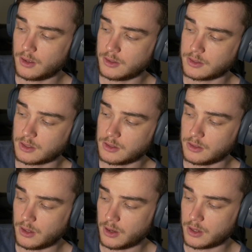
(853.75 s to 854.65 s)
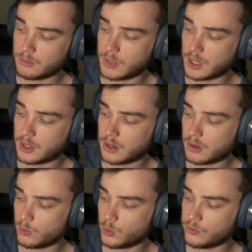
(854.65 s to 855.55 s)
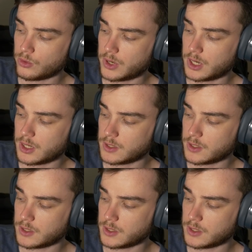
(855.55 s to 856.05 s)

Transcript: such as Iron Man, Wolverine,